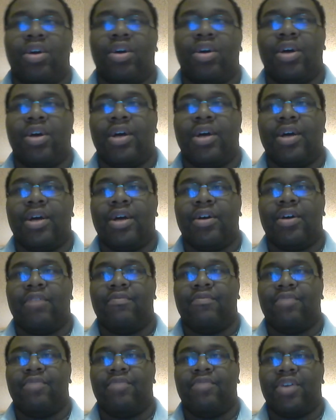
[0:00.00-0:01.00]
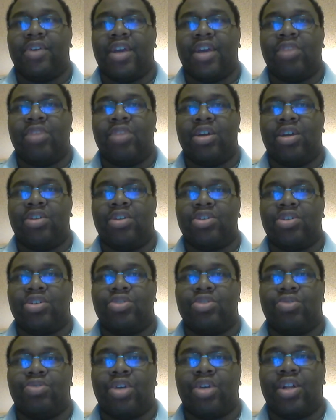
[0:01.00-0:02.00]
uh, of the gaming
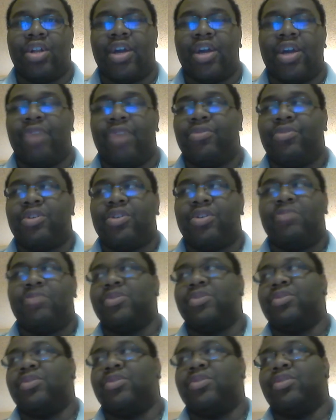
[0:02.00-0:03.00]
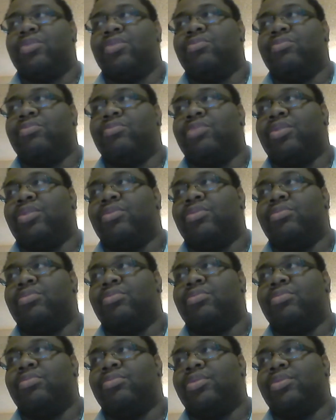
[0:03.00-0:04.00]
industry. And now we're exposing the, the,
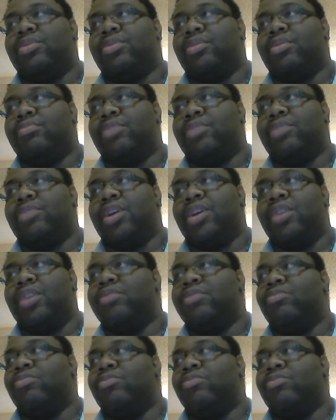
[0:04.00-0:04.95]
the hidden,